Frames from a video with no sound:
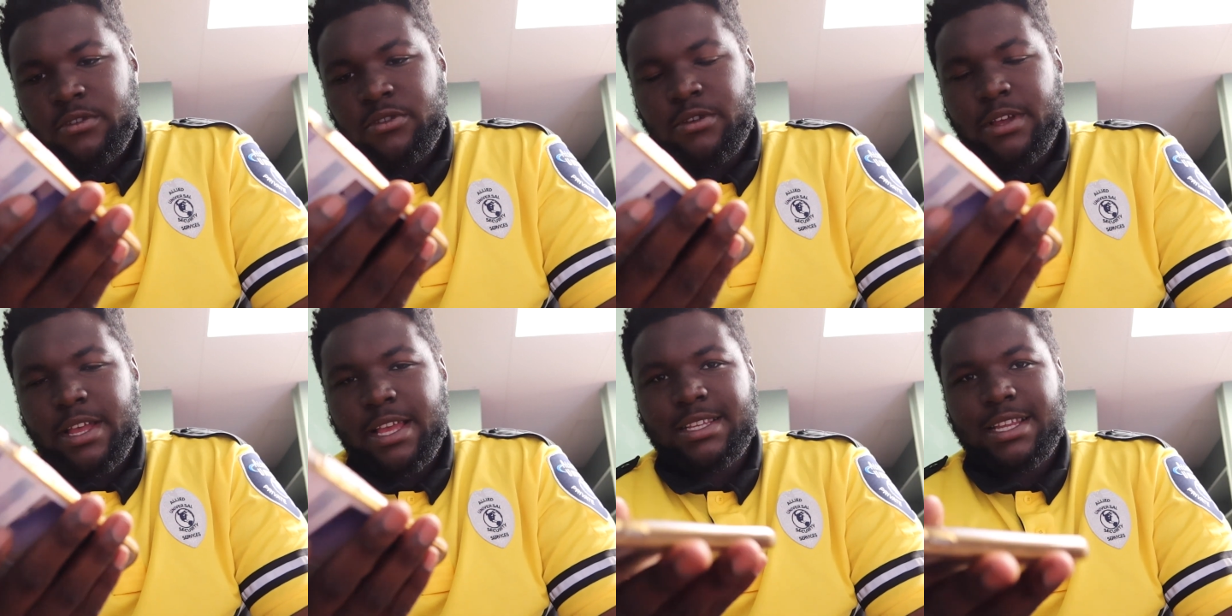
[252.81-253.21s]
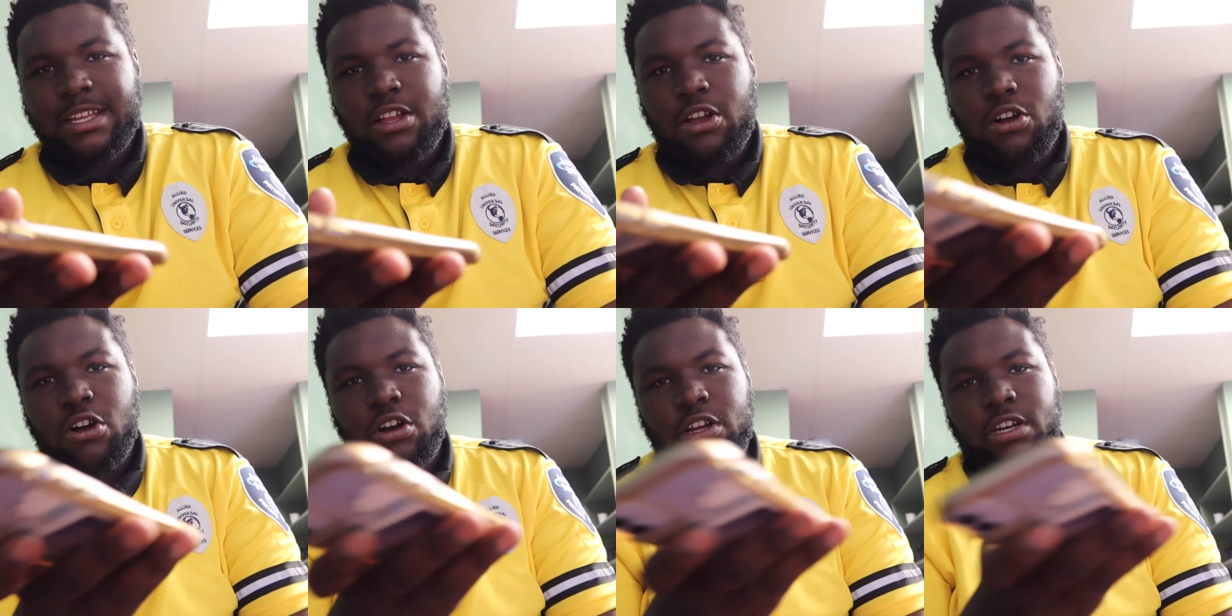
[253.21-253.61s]
So it has like
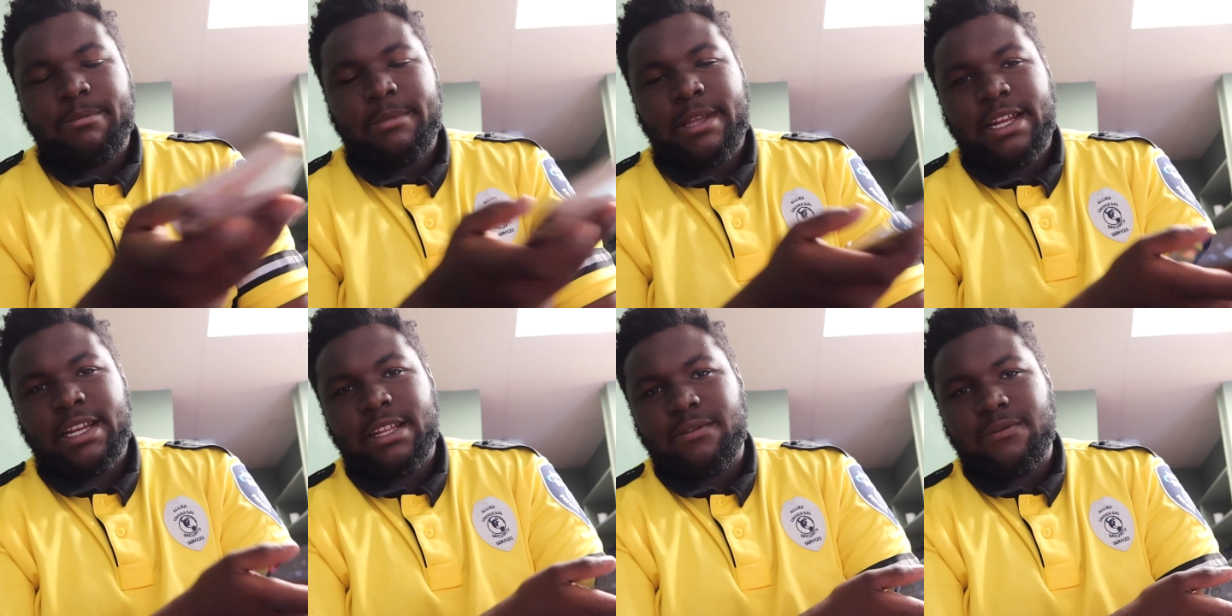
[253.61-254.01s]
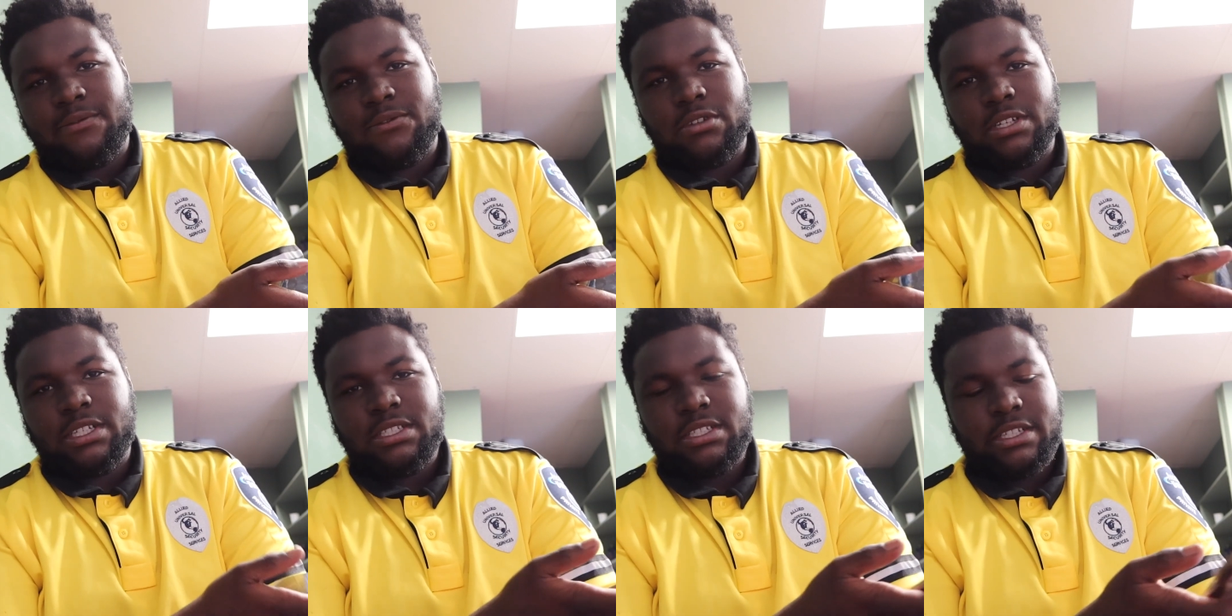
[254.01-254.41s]
an automated
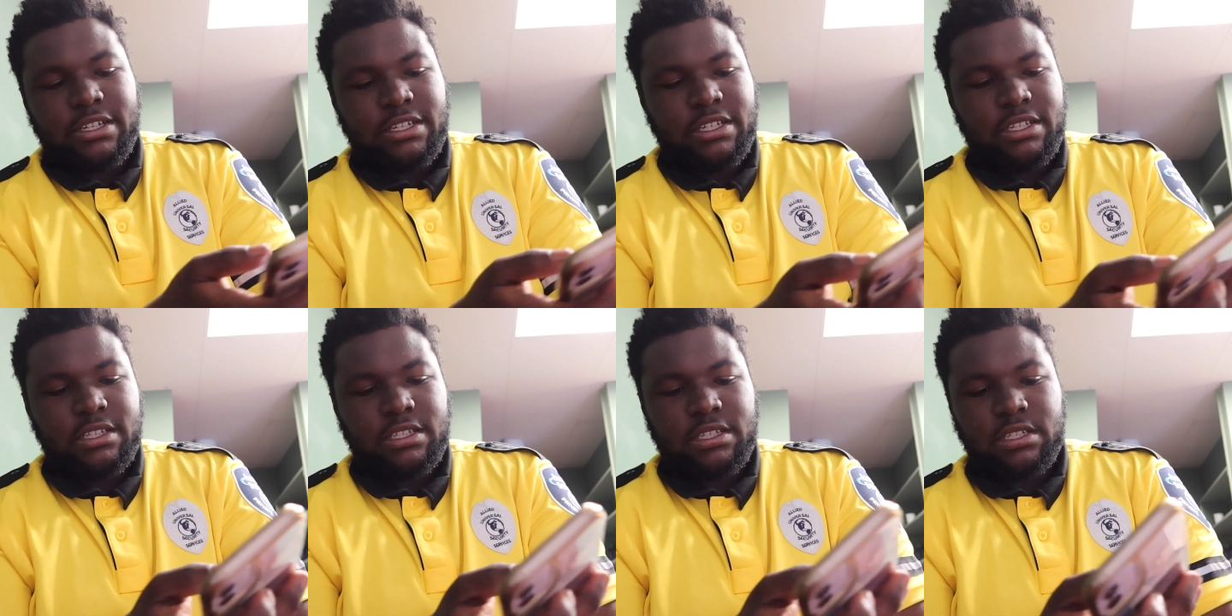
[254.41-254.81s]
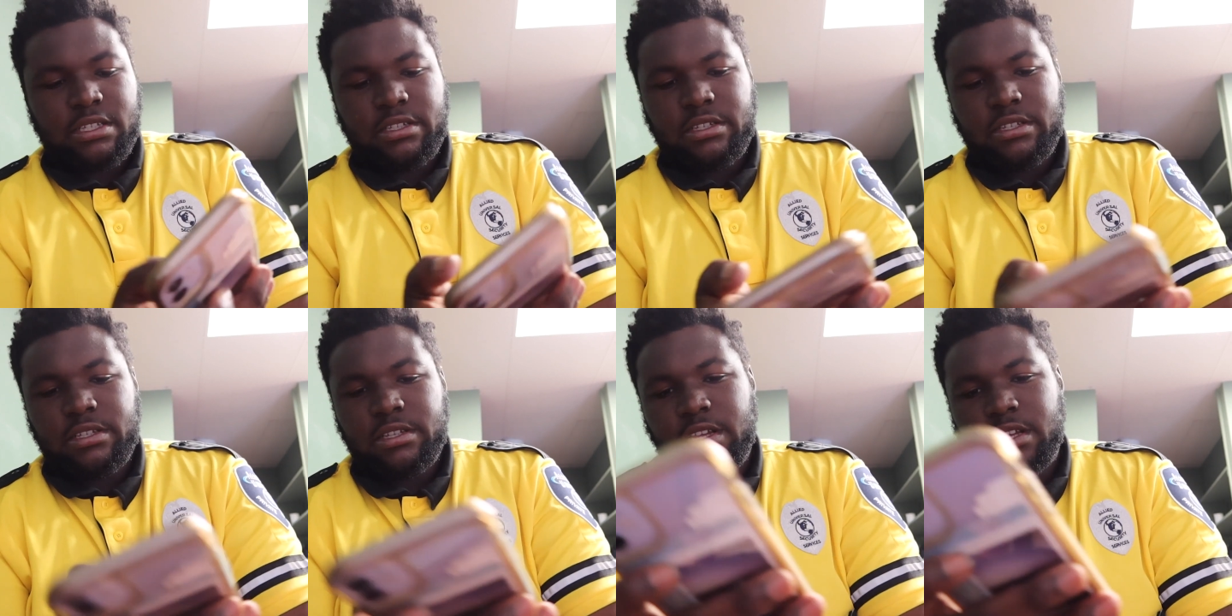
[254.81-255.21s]
voice and
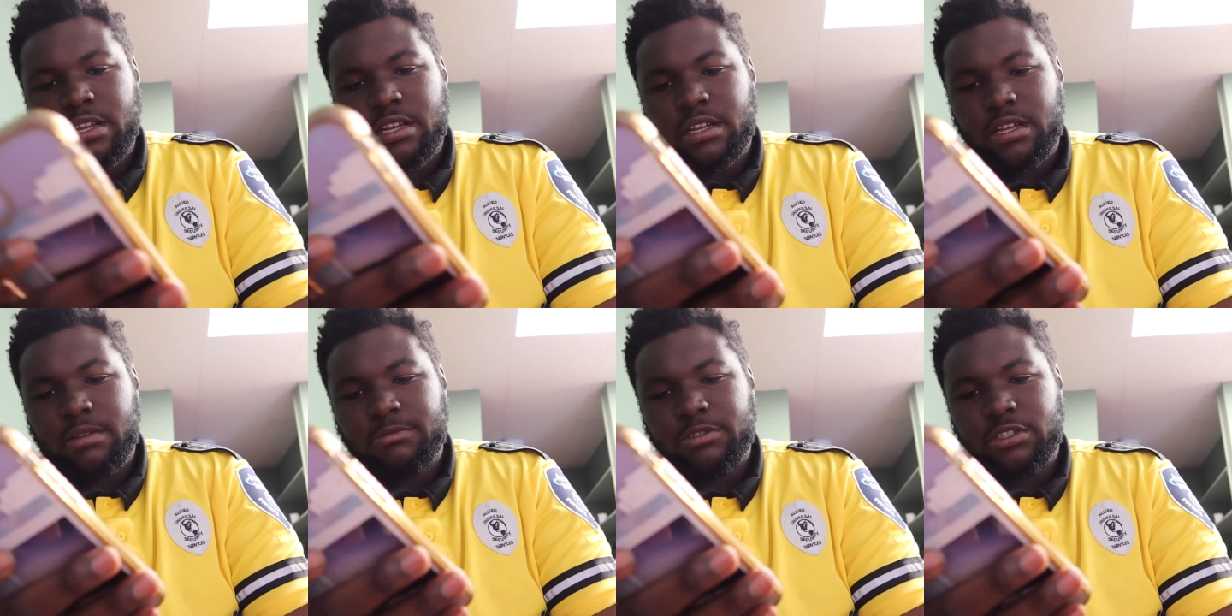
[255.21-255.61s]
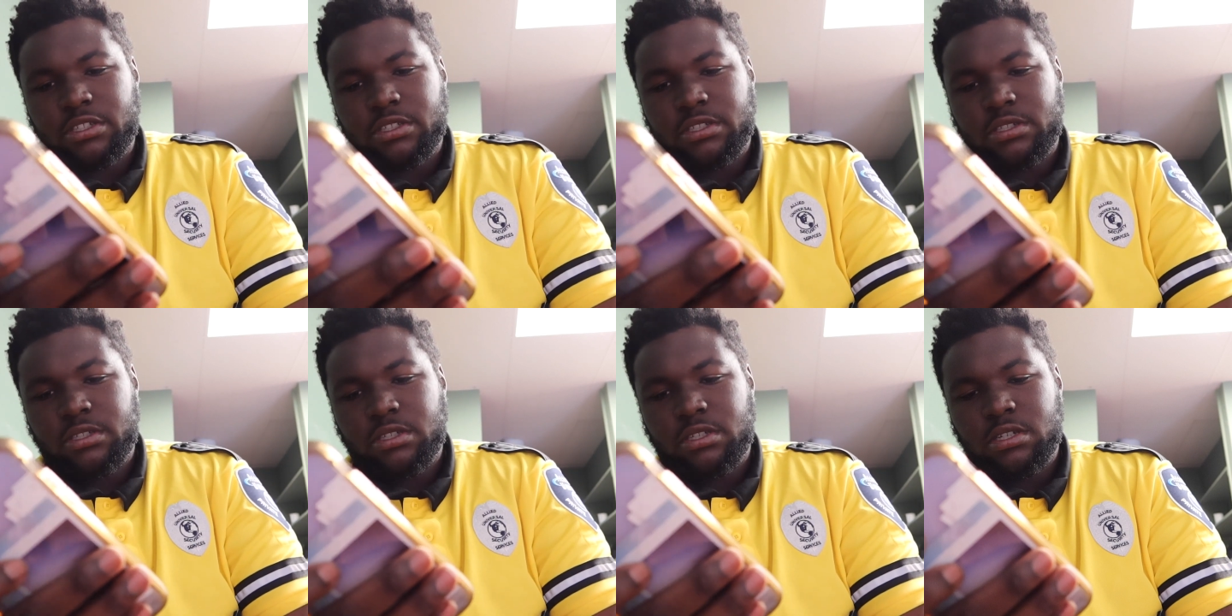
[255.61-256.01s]
everything. I'm
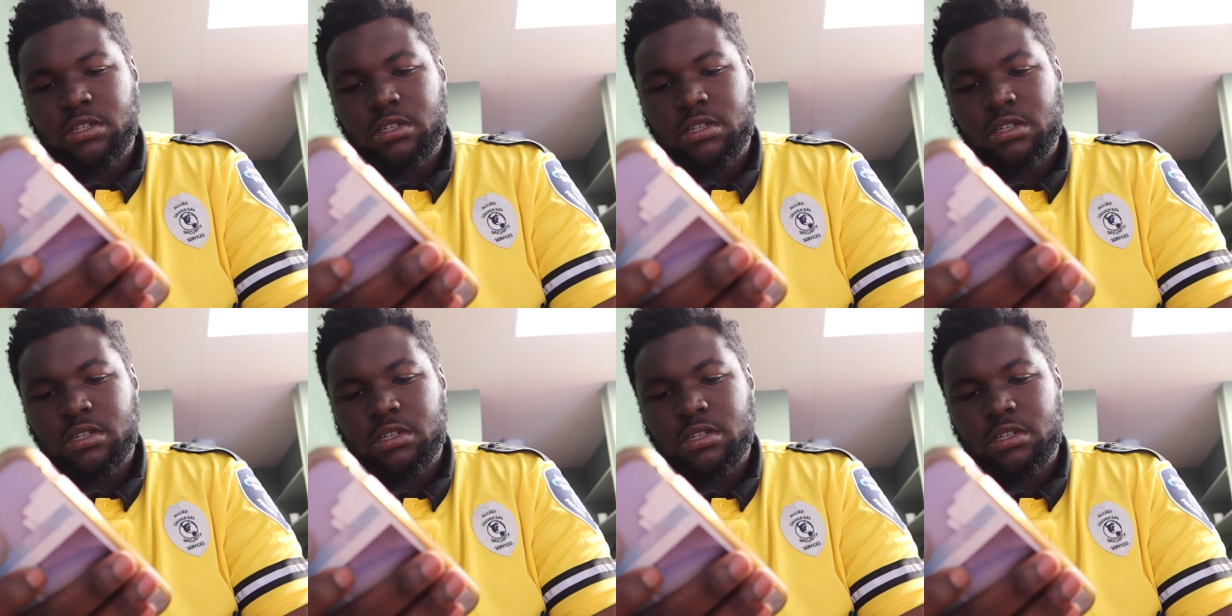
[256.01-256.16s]
just